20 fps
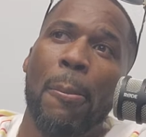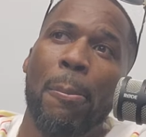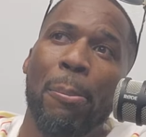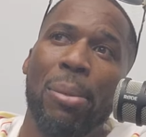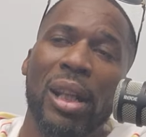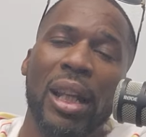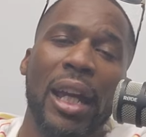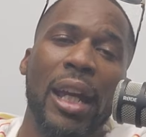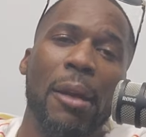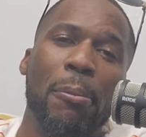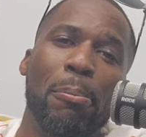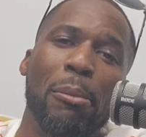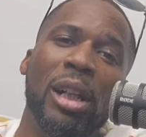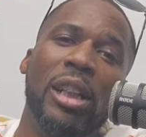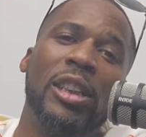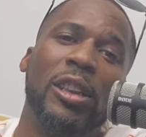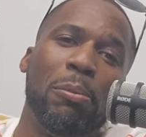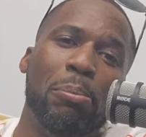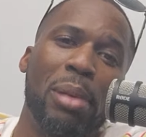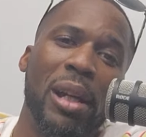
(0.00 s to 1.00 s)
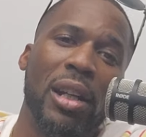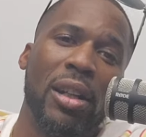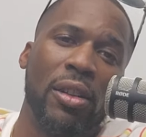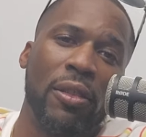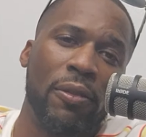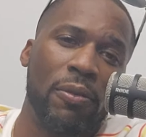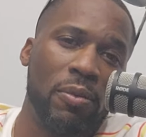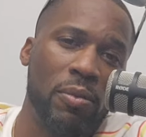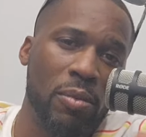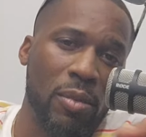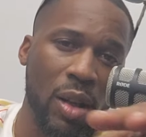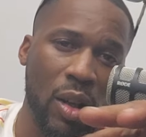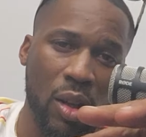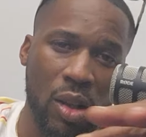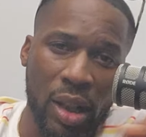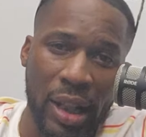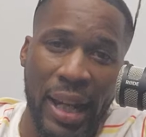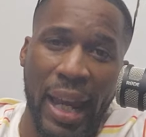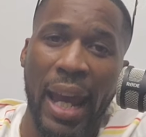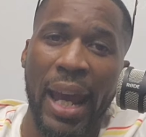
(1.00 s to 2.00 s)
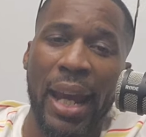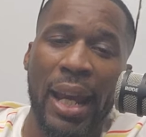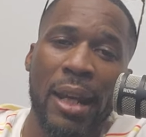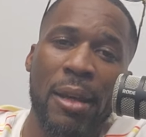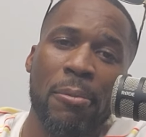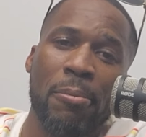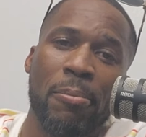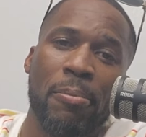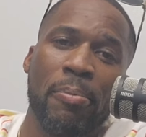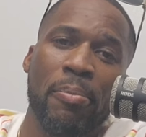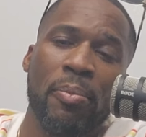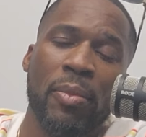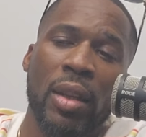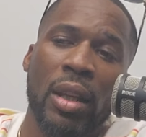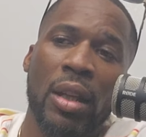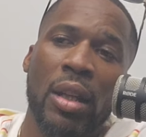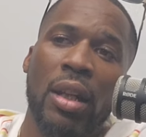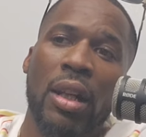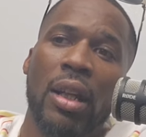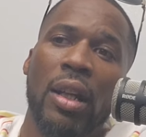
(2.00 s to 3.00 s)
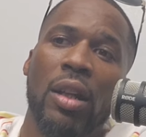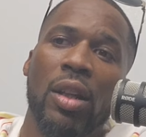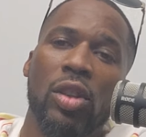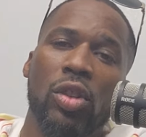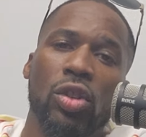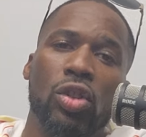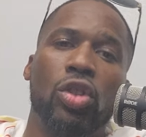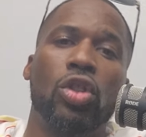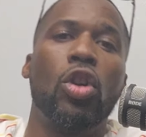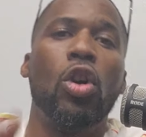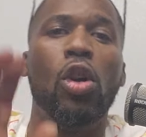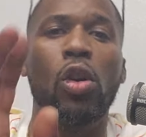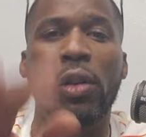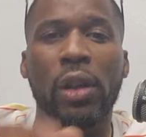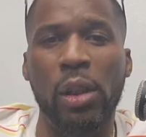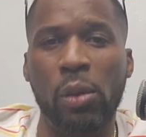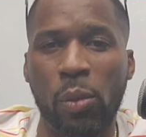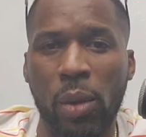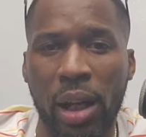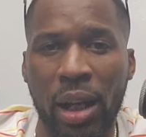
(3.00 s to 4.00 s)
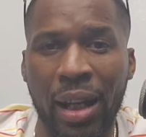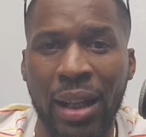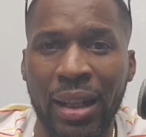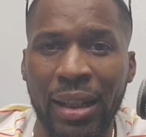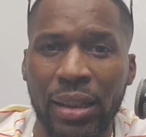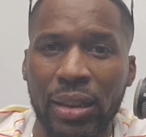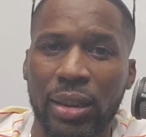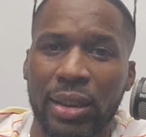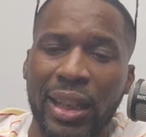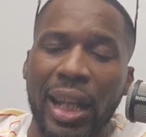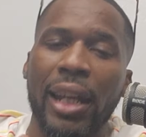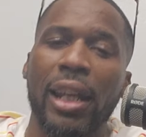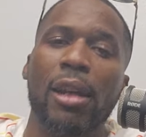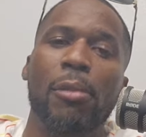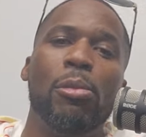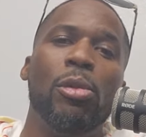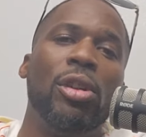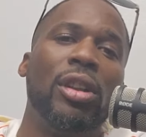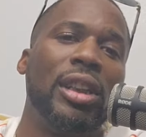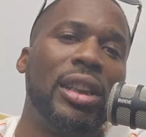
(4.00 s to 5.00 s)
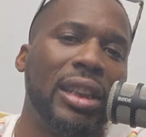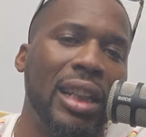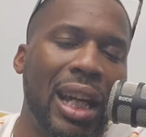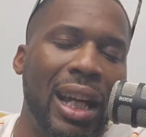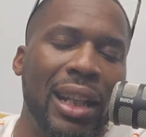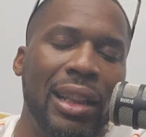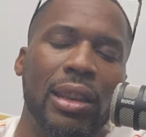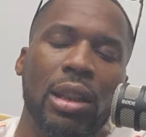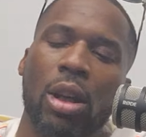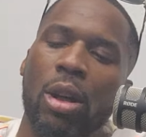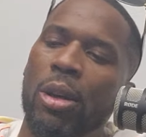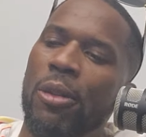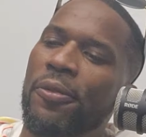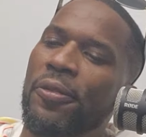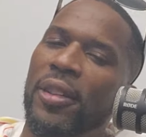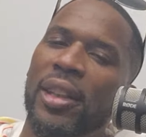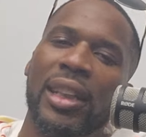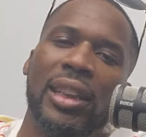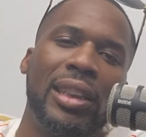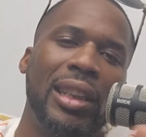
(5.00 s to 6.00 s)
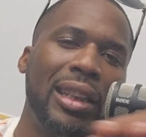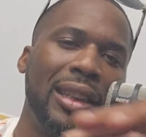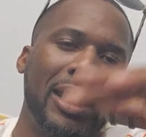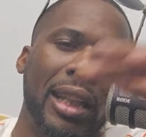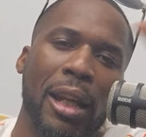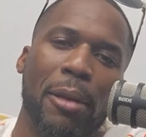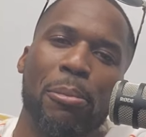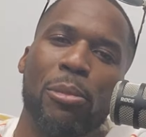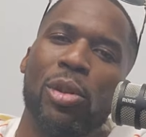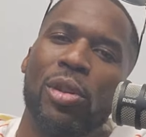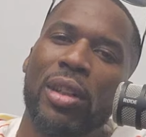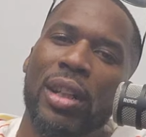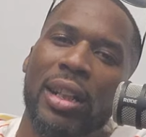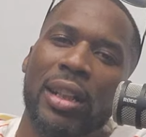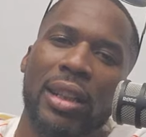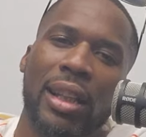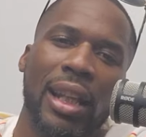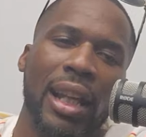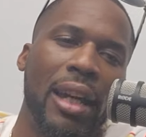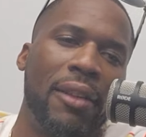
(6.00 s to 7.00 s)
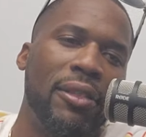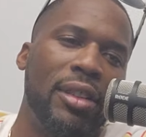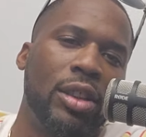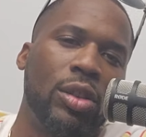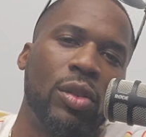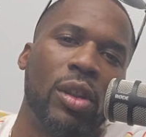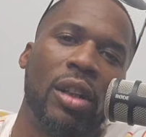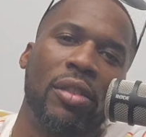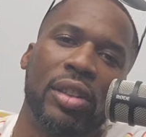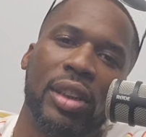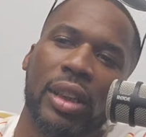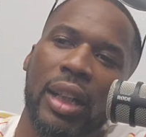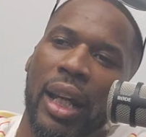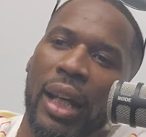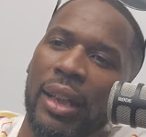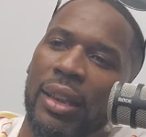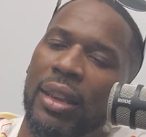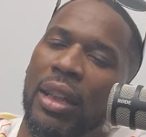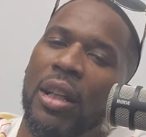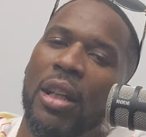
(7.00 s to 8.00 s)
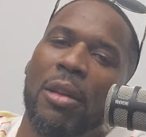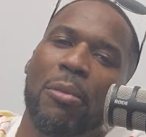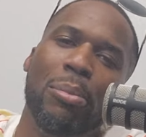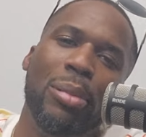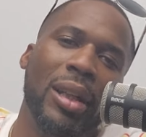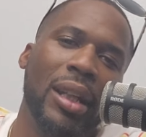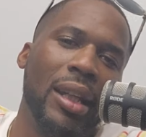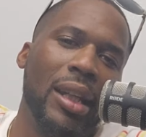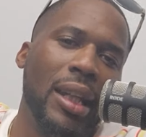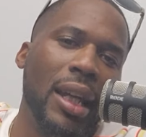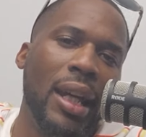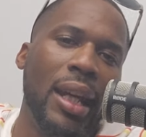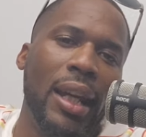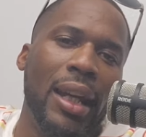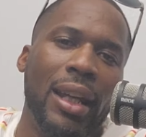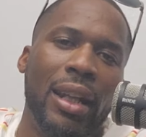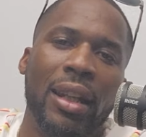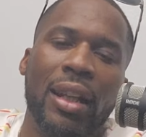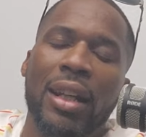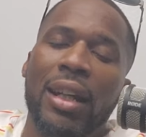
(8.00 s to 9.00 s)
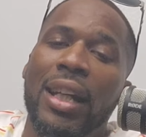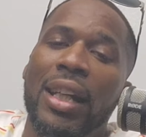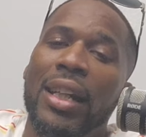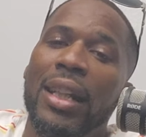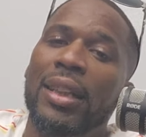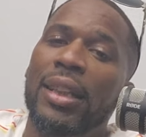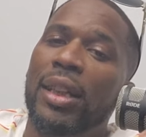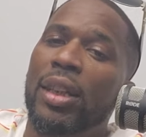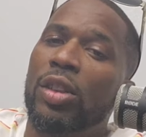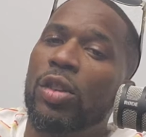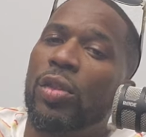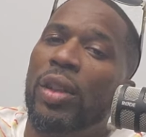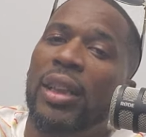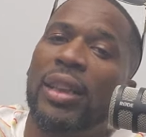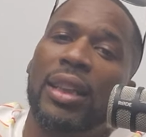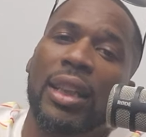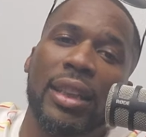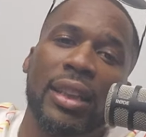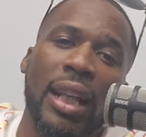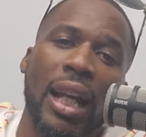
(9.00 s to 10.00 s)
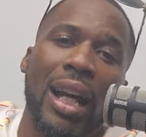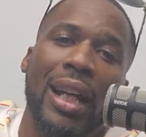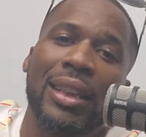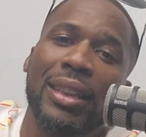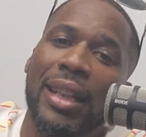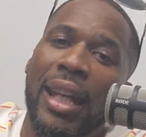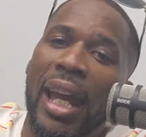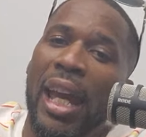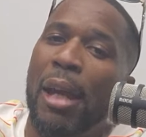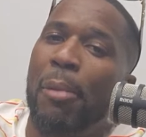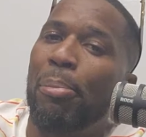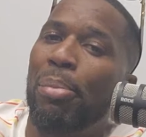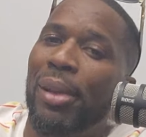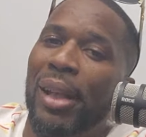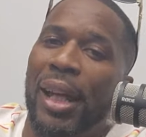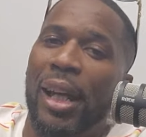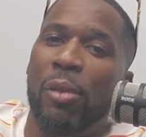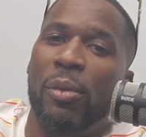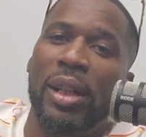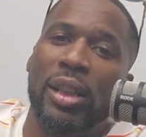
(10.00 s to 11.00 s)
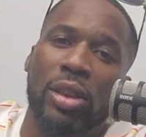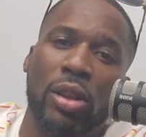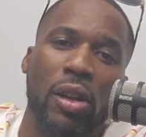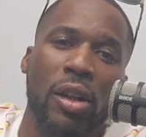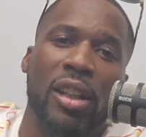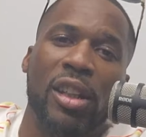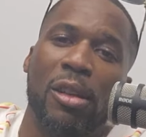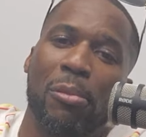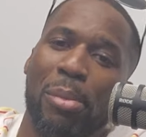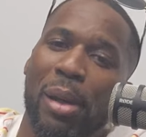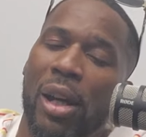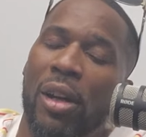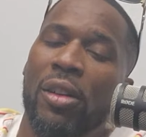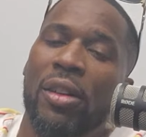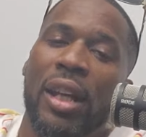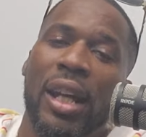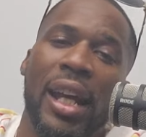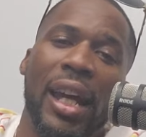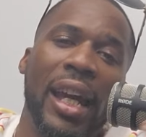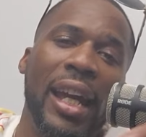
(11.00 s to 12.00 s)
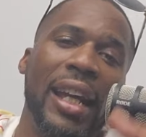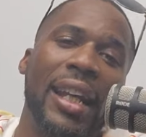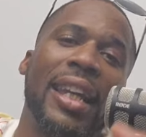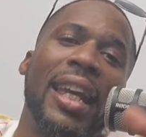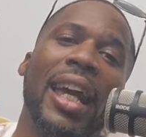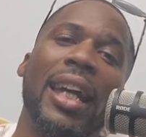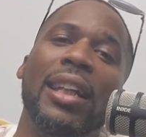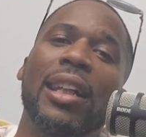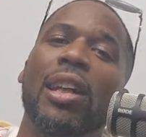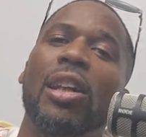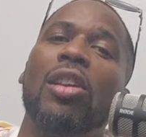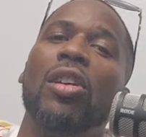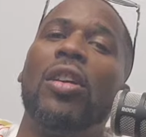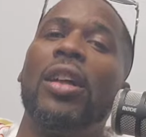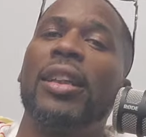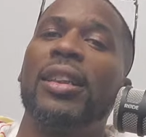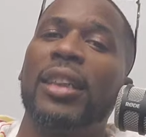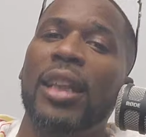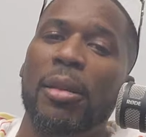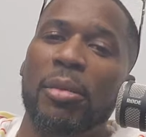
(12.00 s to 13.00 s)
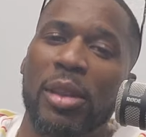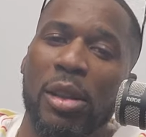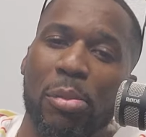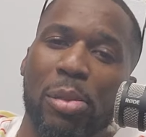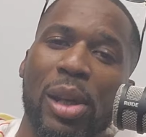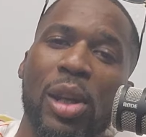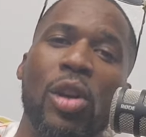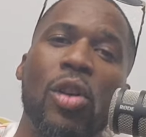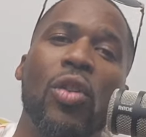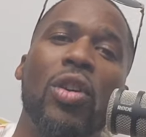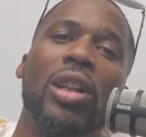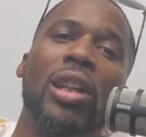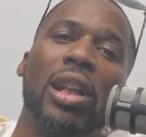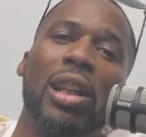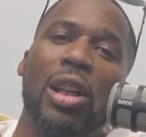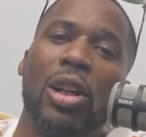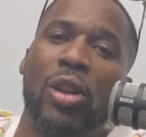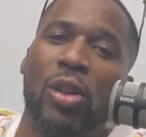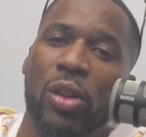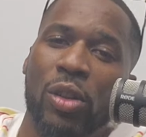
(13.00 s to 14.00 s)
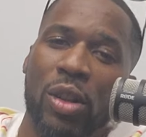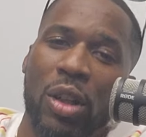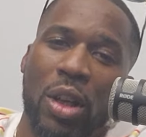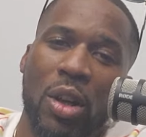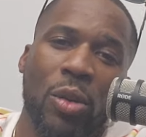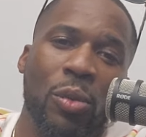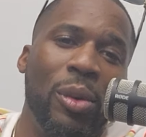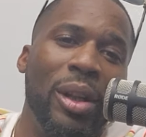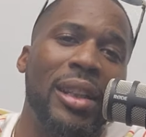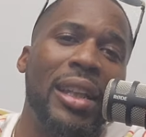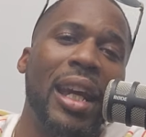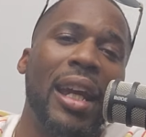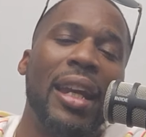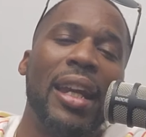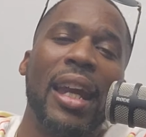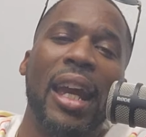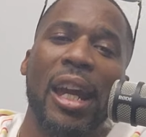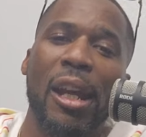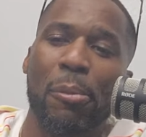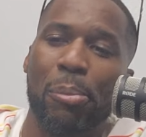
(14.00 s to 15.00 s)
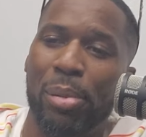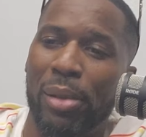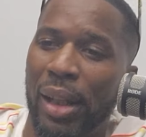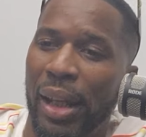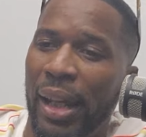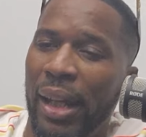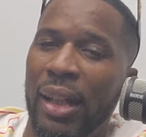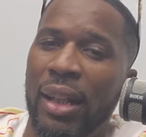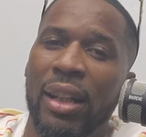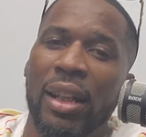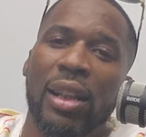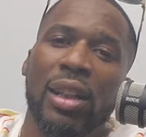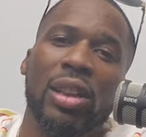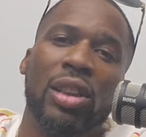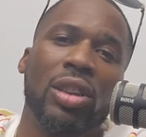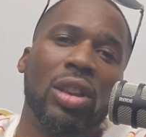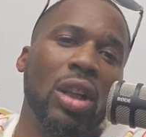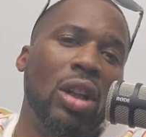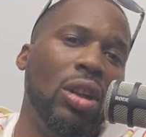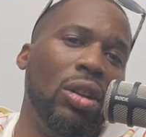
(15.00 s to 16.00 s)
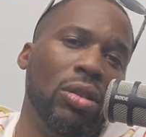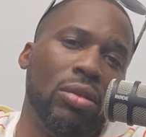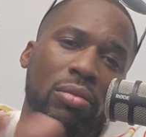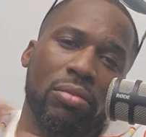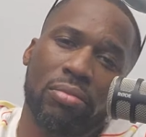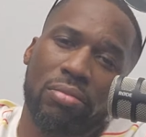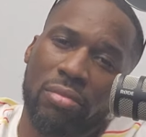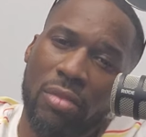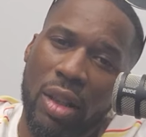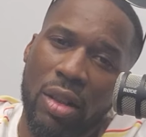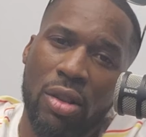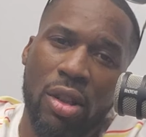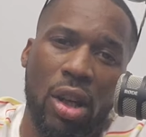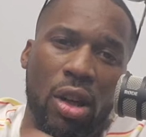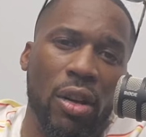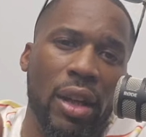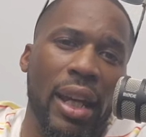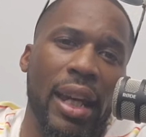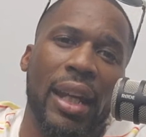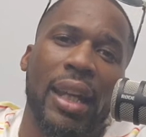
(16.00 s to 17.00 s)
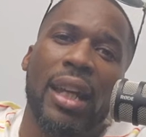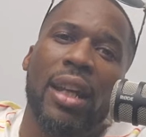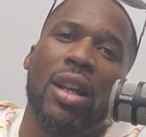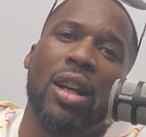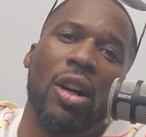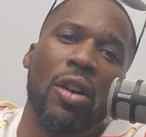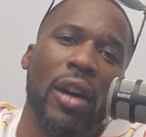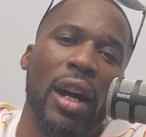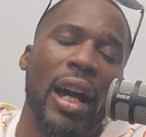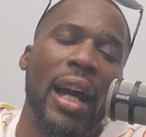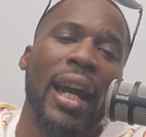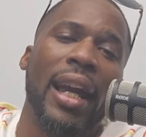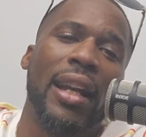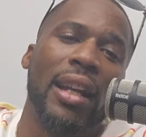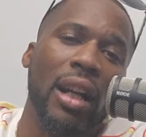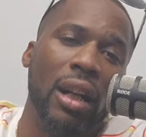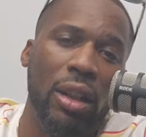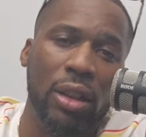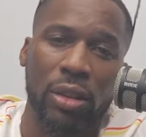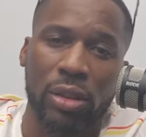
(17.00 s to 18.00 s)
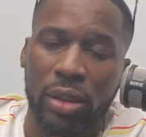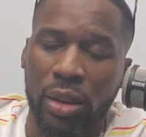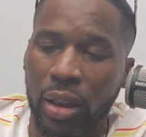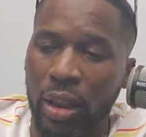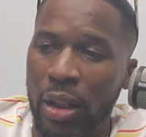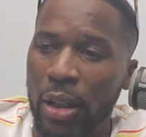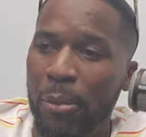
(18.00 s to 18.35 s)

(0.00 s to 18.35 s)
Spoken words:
play much better game, scoring-wise, taking more shots. Hopefully she take more than 11, 12 shots. But again, this is Christy Sides' game plan we talking about, and Kaitlyn Clark seems to be going along with that game plan, so, it can go how it goes.